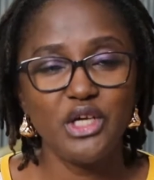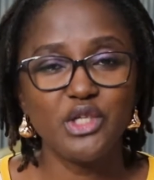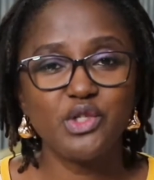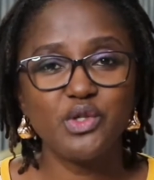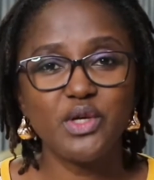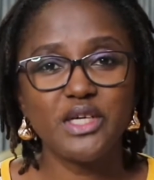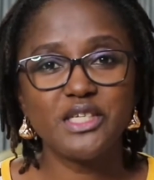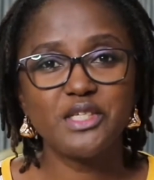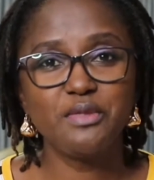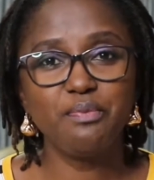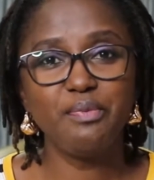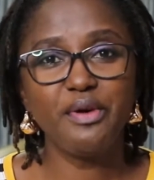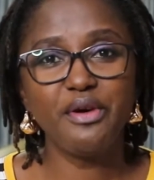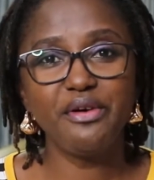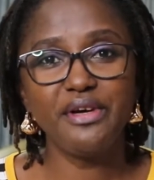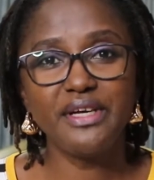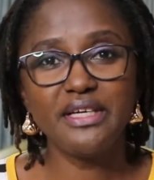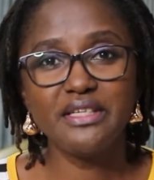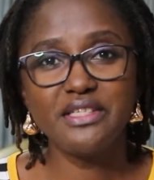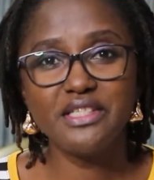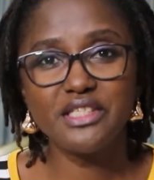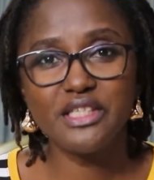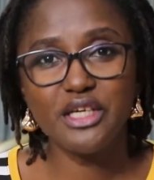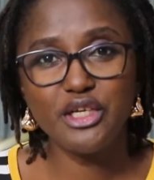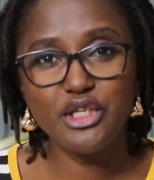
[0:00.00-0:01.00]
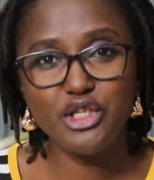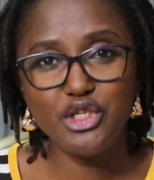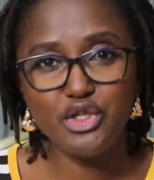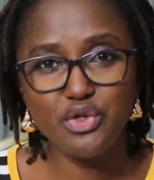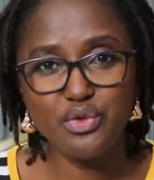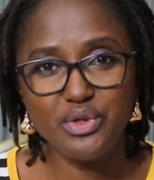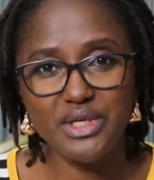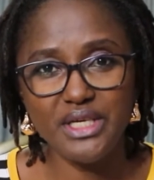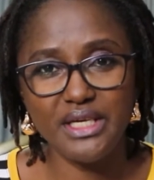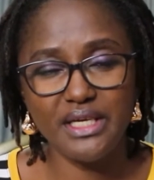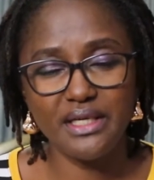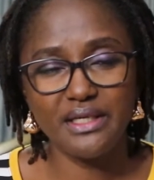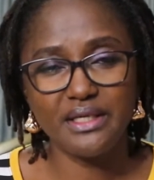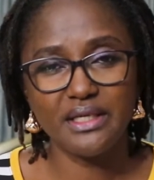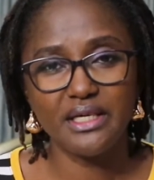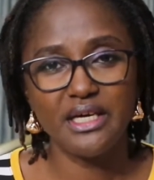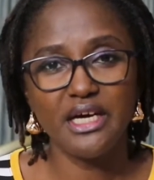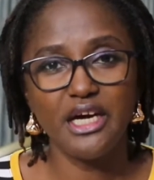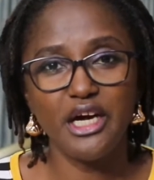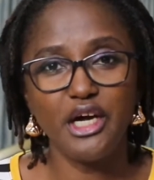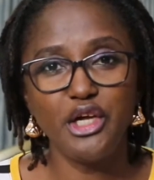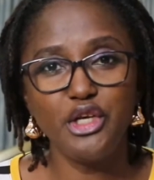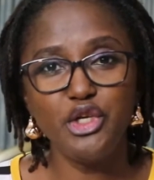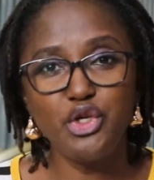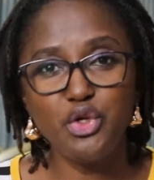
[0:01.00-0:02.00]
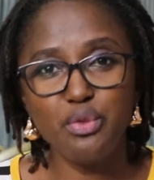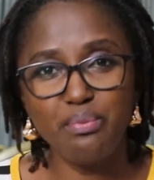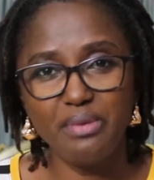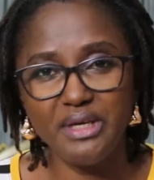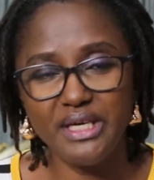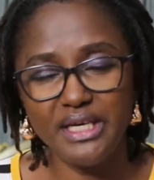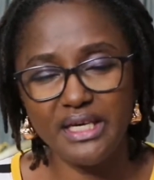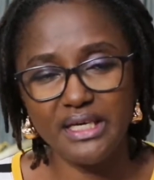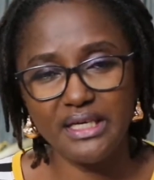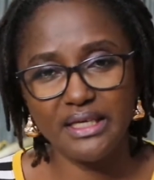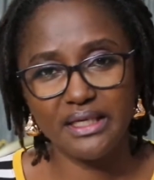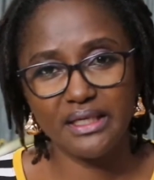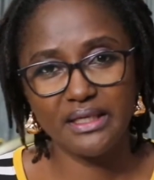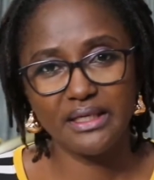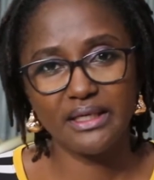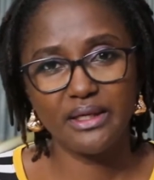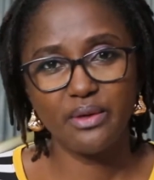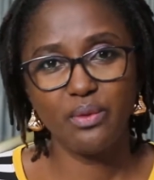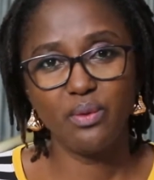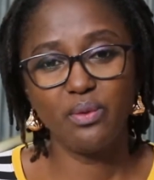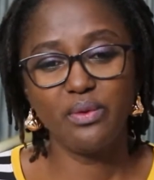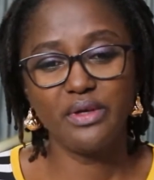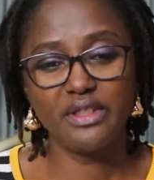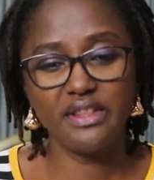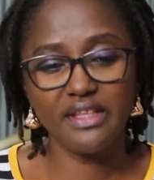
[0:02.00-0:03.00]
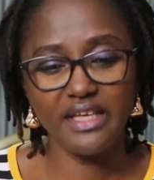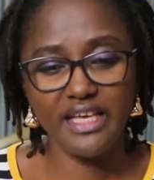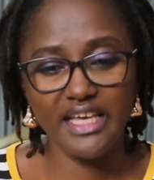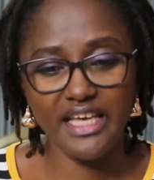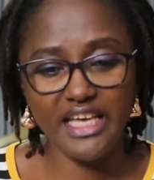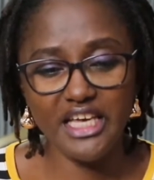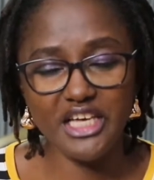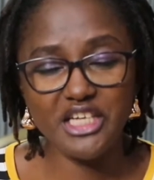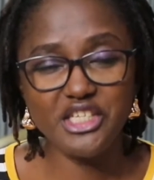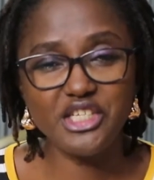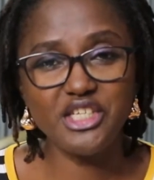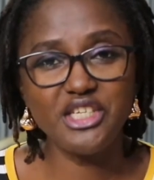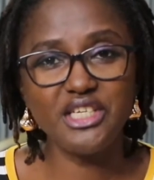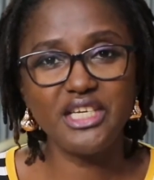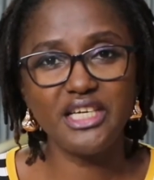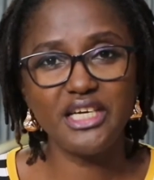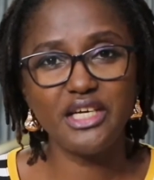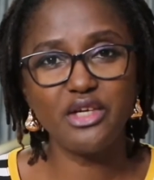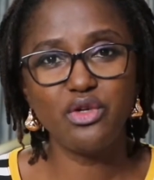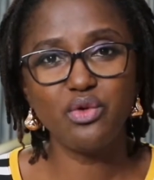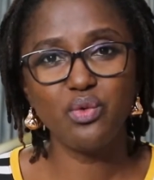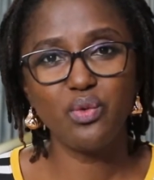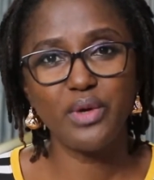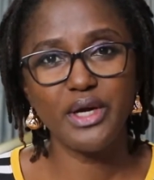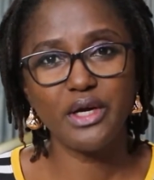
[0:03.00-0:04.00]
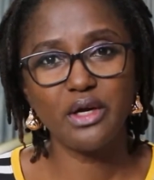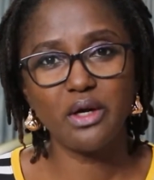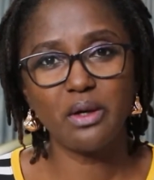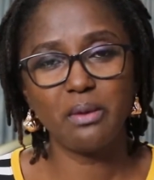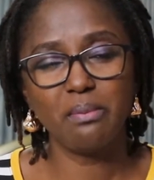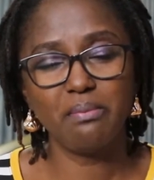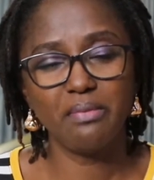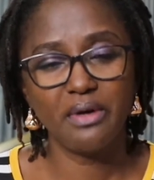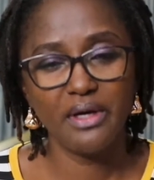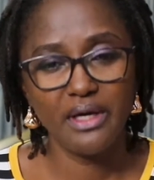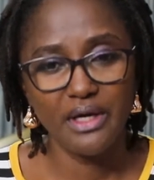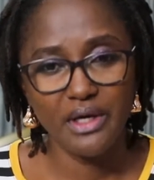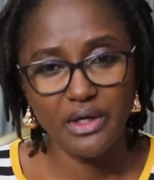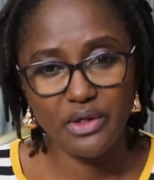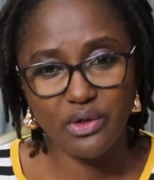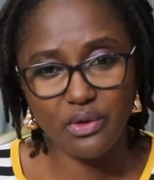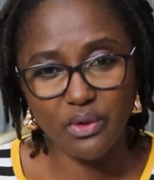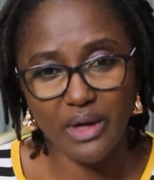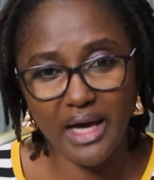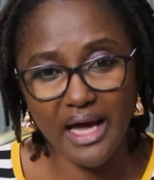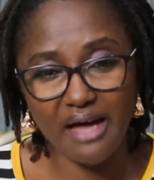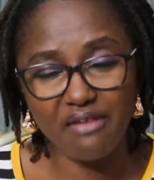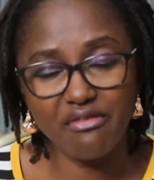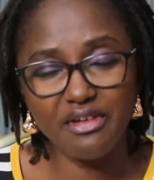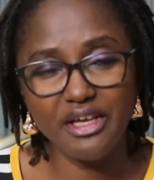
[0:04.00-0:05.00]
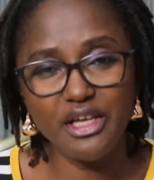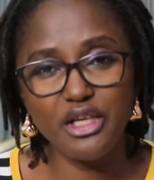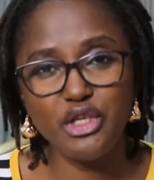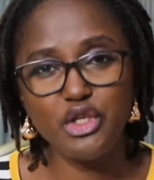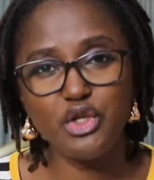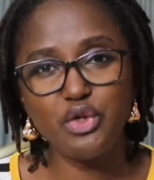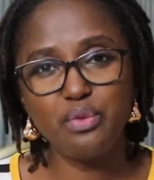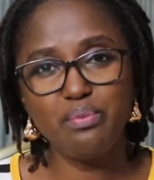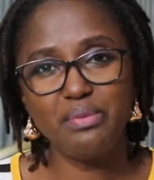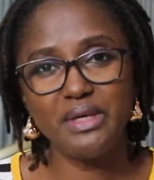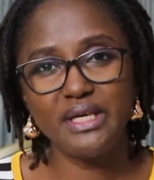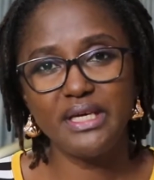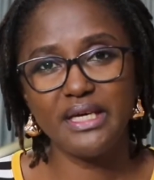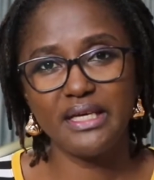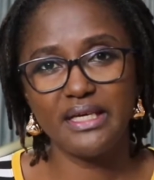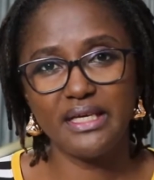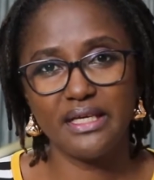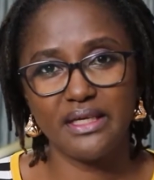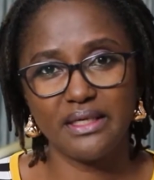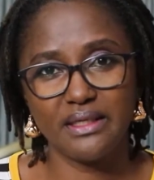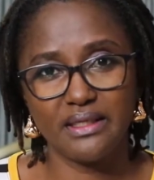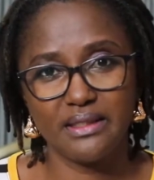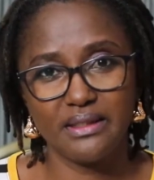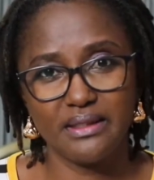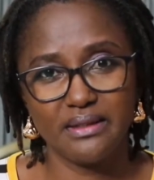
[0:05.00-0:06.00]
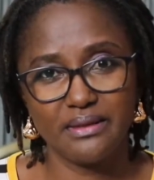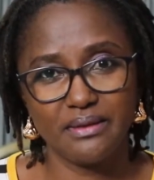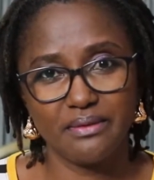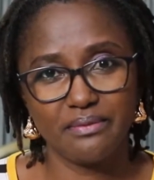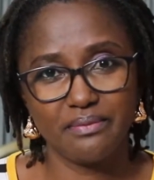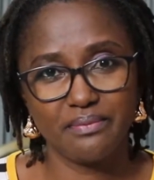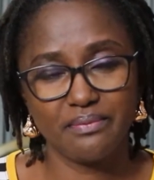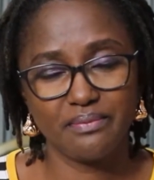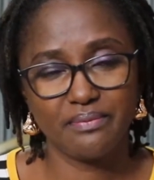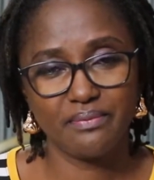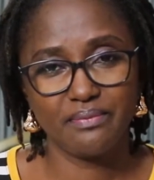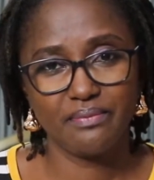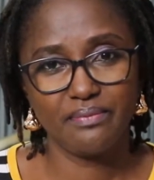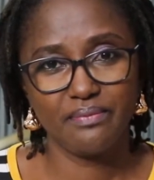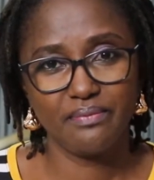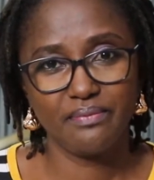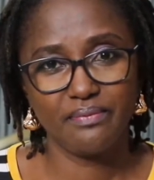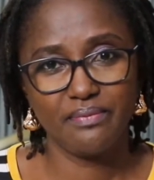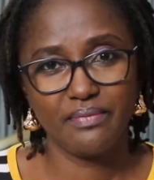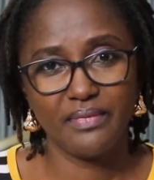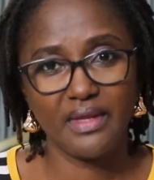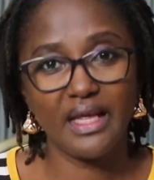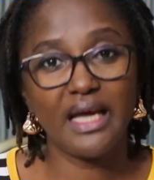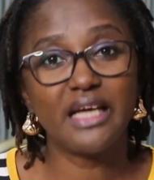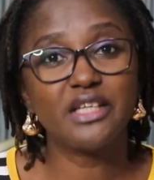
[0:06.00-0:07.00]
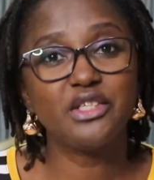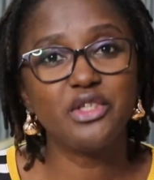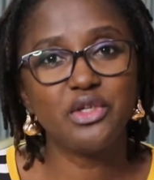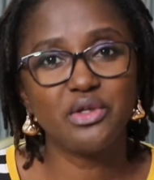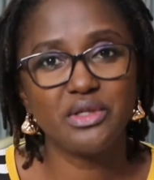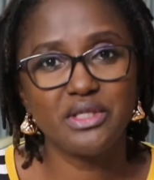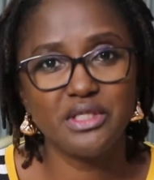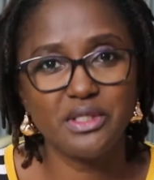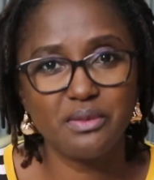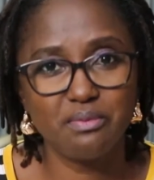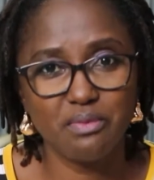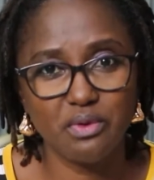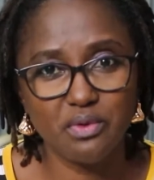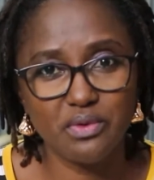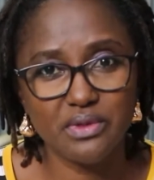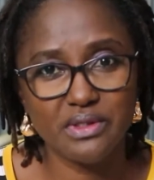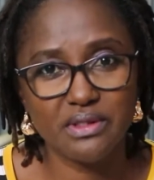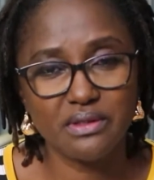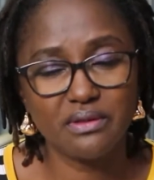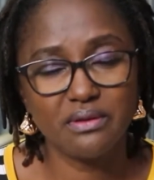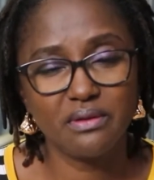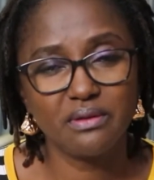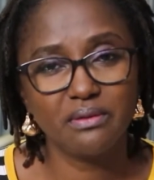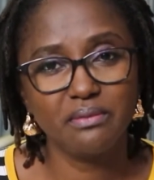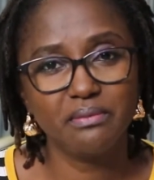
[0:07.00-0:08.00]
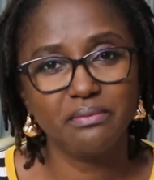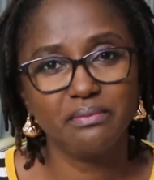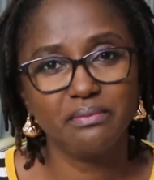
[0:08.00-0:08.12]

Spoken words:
to experience a new day, a new beginning. With each day you wake up, you have a new beginning at your disposal.